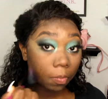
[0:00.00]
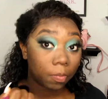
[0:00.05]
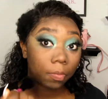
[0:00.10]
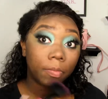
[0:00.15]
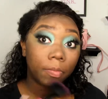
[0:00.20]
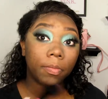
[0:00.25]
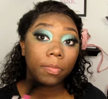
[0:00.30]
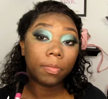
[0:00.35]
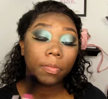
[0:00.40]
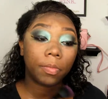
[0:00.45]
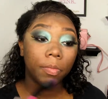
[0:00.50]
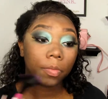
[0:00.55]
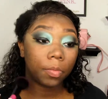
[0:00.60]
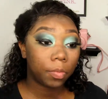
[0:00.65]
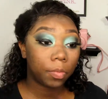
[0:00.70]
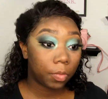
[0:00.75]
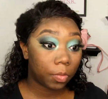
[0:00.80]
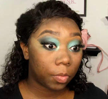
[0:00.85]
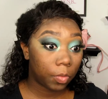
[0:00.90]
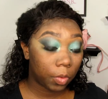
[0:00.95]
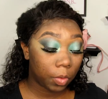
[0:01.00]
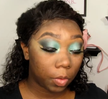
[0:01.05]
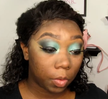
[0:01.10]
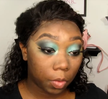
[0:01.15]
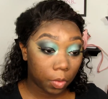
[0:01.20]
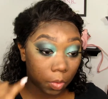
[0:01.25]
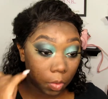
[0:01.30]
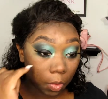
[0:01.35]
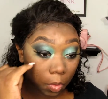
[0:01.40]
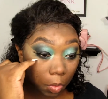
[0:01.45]

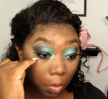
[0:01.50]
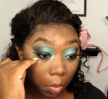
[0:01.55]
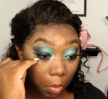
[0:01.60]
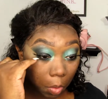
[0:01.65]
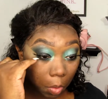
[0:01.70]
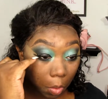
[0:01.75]
Nothing is said.